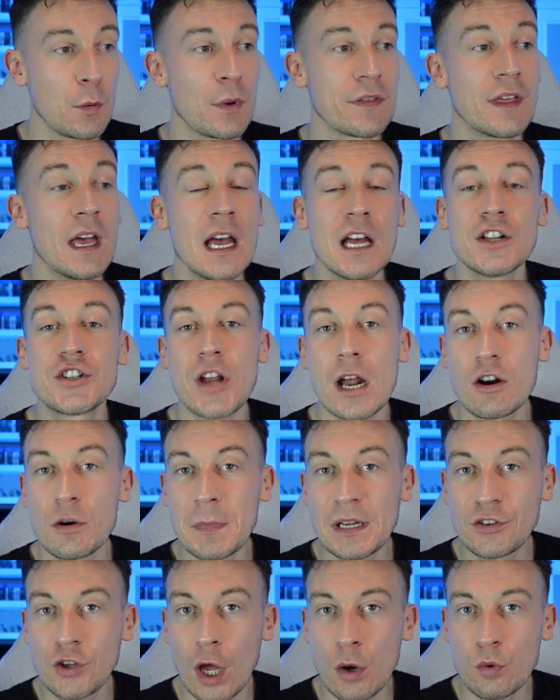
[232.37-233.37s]
with
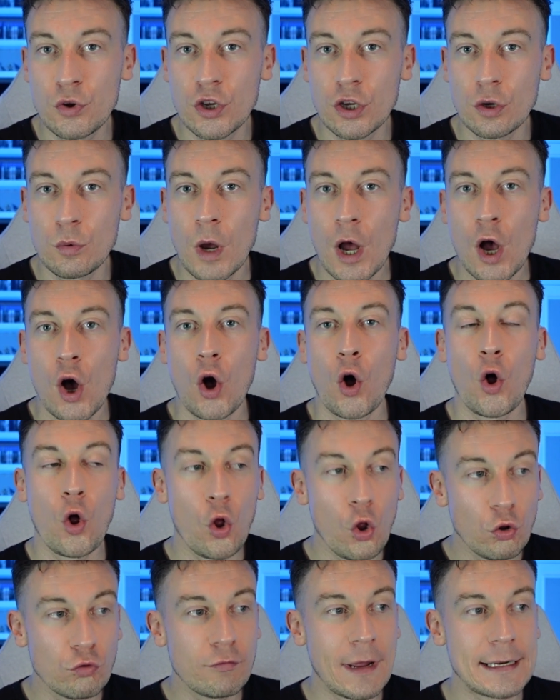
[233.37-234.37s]
Jeremy Doku
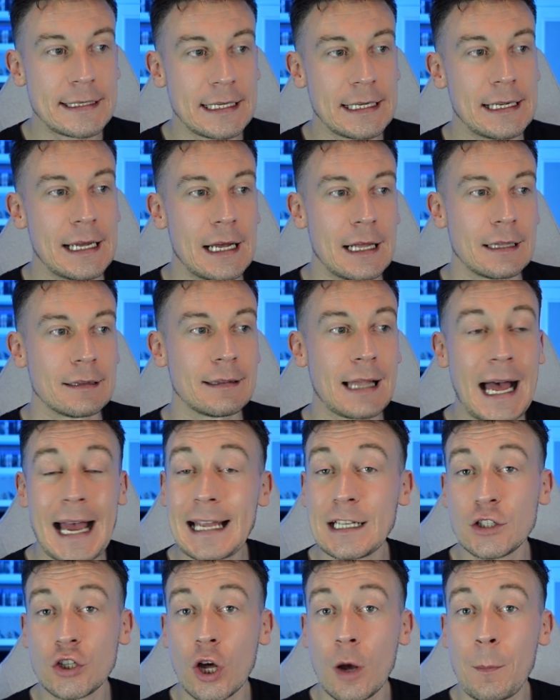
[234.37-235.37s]
already
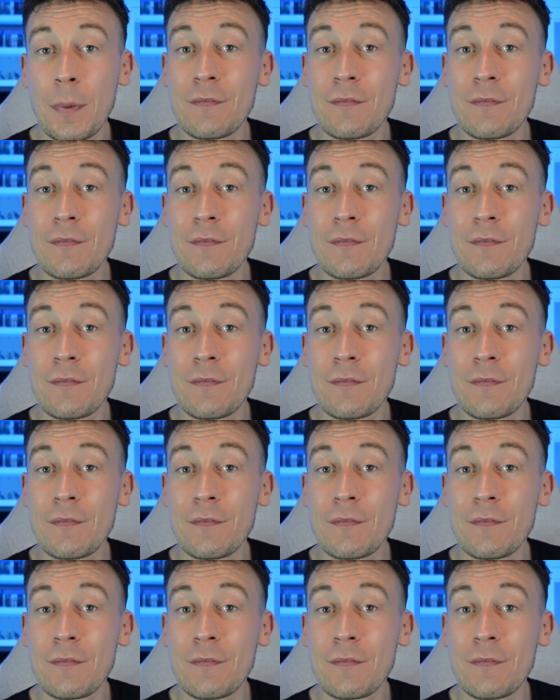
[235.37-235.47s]
lined up?